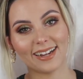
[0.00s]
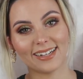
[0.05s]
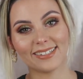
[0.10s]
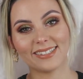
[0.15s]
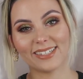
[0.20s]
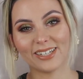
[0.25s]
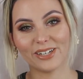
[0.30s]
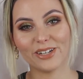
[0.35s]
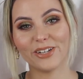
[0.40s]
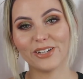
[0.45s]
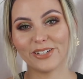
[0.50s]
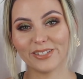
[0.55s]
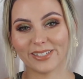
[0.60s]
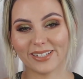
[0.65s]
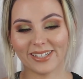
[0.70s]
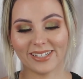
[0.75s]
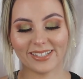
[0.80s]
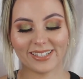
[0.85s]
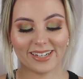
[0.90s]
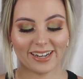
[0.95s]
I did
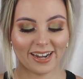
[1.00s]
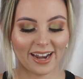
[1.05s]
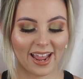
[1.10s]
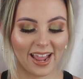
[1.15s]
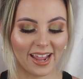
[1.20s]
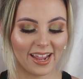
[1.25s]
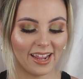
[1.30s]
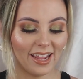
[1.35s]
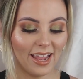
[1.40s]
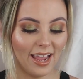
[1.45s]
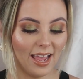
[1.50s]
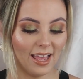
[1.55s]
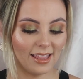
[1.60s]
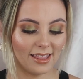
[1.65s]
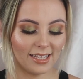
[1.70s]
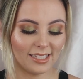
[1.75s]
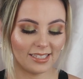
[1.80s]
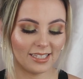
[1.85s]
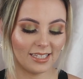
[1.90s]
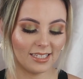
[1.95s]
use it today.
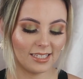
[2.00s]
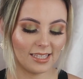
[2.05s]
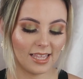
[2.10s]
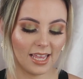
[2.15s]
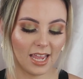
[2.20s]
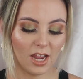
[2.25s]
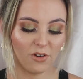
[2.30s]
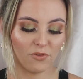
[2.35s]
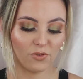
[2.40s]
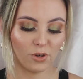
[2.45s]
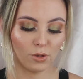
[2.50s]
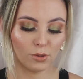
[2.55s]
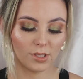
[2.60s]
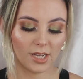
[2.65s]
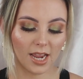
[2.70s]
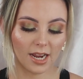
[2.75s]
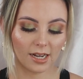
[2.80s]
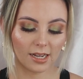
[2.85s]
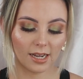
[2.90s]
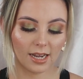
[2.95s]
This is the Real
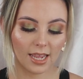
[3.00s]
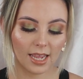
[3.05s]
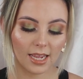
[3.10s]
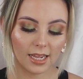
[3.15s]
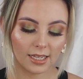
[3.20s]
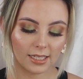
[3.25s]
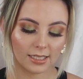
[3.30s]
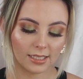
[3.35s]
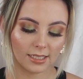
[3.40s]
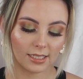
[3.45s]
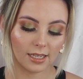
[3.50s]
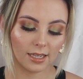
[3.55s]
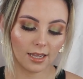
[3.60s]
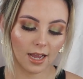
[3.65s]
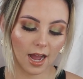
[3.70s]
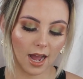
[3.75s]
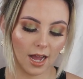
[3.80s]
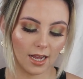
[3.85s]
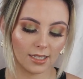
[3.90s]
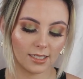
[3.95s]
Techniques
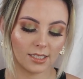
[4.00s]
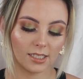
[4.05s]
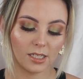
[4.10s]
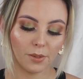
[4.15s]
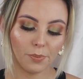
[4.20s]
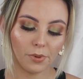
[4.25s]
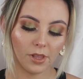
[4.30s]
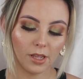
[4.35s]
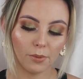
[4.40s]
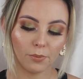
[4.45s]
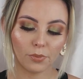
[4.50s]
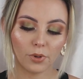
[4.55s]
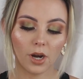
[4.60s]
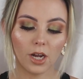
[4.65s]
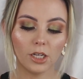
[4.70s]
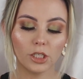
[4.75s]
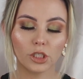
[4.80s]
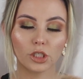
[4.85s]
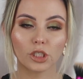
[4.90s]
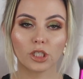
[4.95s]
Stippling
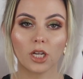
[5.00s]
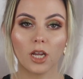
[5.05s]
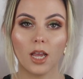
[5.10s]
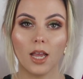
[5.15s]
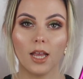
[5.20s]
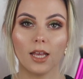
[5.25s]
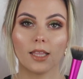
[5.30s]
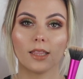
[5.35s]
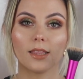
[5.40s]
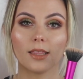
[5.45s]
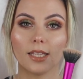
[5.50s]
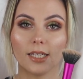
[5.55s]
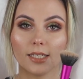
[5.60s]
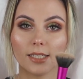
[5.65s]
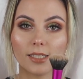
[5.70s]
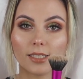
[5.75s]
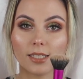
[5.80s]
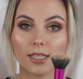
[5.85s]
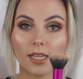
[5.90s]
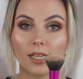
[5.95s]
brush.
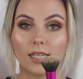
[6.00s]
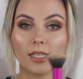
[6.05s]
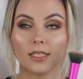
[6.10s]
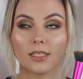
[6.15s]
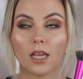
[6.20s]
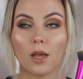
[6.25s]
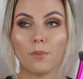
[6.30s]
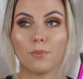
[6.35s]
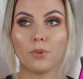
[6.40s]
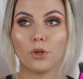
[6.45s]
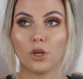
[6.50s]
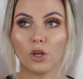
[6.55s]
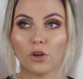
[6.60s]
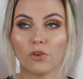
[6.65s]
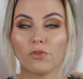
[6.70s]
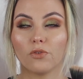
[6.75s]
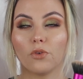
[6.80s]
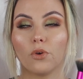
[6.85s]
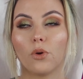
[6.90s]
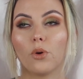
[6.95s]
This is a
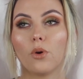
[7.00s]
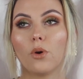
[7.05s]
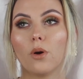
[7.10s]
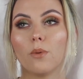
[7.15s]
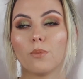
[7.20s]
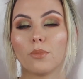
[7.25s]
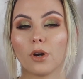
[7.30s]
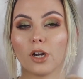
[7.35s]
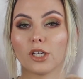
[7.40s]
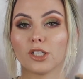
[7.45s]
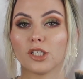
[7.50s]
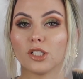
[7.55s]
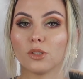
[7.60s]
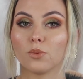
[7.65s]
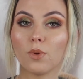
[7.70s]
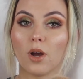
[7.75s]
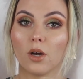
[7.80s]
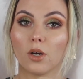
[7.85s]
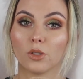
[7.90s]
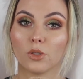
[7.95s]
beautiful brush
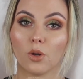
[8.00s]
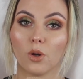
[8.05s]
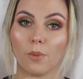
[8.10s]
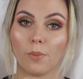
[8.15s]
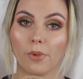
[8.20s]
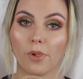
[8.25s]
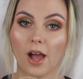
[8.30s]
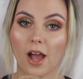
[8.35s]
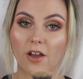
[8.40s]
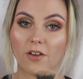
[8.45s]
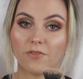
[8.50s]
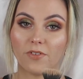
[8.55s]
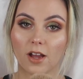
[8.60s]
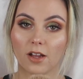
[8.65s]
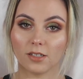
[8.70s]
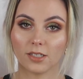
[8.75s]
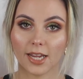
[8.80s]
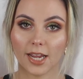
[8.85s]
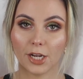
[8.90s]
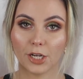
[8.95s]
as well to apply
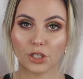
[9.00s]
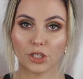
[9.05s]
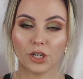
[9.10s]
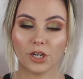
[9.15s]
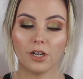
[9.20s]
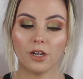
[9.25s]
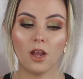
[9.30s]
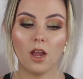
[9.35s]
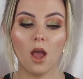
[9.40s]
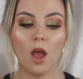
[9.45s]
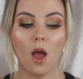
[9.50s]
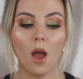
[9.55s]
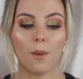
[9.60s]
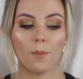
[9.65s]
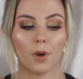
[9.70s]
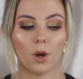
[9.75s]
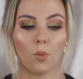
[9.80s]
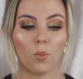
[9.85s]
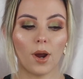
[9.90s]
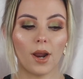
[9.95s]
foundation,
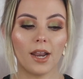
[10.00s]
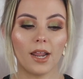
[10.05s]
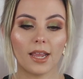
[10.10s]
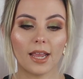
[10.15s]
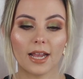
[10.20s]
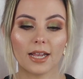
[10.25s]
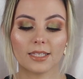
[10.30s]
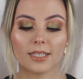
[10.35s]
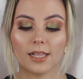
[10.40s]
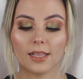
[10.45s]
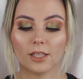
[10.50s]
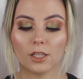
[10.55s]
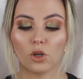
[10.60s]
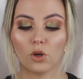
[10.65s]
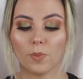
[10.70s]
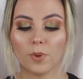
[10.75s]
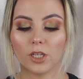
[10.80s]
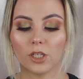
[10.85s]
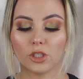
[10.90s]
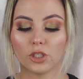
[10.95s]
but when it gets a
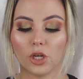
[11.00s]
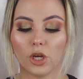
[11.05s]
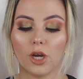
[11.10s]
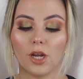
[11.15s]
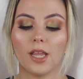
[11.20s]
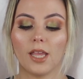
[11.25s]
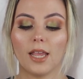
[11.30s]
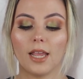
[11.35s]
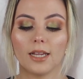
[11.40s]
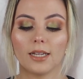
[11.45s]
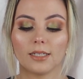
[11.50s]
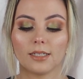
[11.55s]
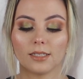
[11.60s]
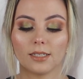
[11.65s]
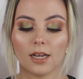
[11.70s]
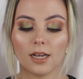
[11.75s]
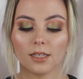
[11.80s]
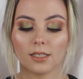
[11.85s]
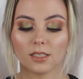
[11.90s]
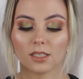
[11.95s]
little bit dirty, it
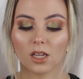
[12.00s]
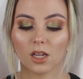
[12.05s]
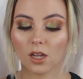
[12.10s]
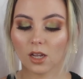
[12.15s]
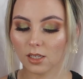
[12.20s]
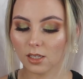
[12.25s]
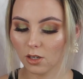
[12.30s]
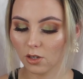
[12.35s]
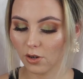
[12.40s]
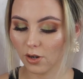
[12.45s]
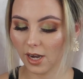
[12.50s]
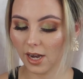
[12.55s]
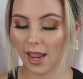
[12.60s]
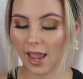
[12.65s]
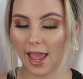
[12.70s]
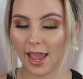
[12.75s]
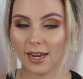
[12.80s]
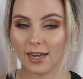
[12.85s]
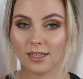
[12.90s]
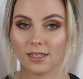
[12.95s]
does
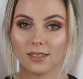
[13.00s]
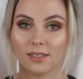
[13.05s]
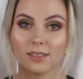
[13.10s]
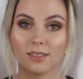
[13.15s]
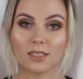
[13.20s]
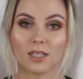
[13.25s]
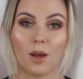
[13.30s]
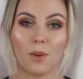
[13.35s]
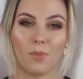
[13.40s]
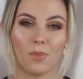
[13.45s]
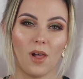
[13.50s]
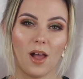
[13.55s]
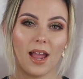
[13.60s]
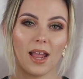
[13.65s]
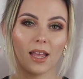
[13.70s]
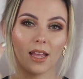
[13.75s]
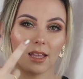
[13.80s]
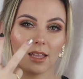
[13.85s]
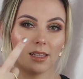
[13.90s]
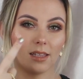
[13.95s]
create some
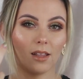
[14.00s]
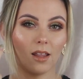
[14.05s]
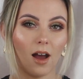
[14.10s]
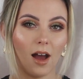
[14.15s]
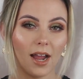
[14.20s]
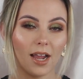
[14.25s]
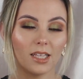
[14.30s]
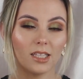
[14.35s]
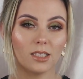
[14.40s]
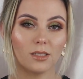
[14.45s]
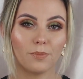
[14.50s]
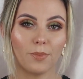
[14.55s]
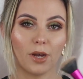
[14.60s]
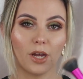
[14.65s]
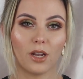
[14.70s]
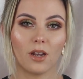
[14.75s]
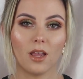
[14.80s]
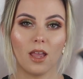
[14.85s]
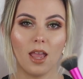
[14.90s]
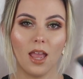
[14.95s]
like lines,
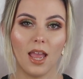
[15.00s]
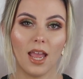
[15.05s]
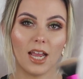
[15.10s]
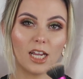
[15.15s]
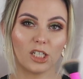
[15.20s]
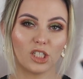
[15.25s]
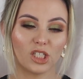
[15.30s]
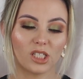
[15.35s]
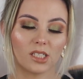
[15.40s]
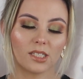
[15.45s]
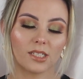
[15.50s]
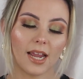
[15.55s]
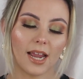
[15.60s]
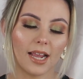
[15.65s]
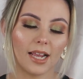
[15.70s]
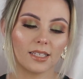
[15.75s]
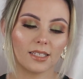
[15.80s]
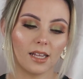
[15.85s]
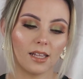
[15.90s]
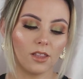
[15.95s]
but it just
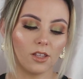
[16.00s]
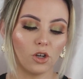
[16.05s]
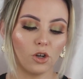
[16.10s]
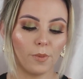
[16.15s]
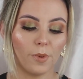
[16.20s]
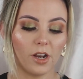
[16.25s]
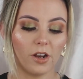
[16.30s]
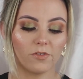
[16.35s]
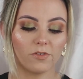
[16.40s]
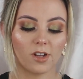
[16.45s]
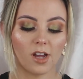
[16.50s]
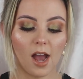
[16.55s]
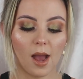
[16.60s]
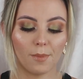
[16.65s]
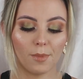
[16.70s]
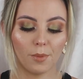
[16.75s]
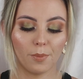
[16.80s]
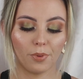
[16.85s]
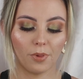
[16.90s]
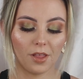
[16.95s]
takes a little bit of
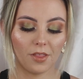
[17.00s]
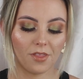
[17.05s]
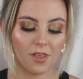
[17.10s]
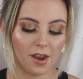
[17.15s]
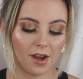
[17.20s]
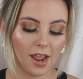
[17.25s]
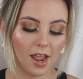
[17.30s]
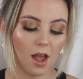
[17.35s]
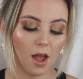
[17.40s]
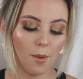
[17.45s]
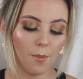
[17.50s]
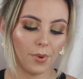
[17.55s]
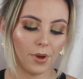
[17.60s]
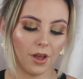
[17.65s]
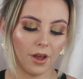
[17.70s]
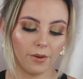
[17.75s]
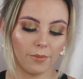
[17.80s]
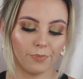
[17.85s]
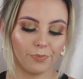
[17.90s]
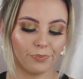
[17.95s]
time to blend that out,
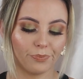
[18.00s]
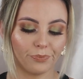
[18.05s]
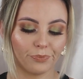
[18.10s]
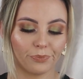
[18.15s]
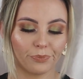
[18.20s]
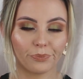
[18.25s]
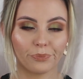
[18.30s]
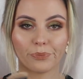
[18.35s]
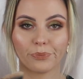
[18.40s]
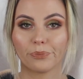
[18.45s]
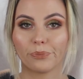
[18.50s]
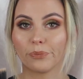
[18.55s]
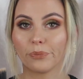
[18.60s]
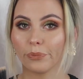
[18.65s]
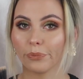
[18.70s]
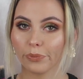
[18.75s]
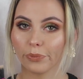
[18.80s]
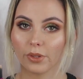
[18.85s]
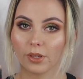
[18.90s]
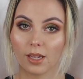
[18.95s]
but
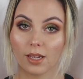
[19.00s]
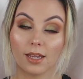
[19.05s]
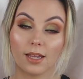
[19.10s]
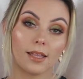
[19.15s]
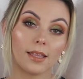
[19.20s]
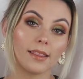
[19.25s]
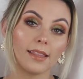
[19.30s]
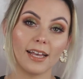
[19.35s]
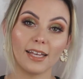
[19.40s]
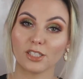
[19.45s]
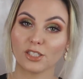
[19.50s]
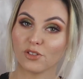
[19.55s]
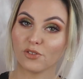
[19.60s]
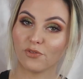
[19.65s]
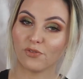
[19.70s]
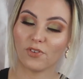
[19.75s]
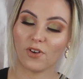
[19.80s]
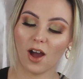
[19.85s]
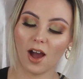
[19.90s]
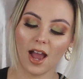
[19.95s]
that's
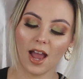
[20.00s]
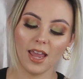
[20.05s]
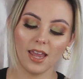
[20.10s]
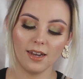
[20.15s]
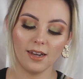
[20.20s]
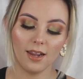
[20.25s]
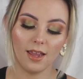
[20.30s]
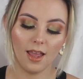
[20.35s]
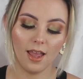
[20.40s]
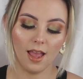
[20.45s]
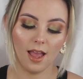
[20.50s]
fine.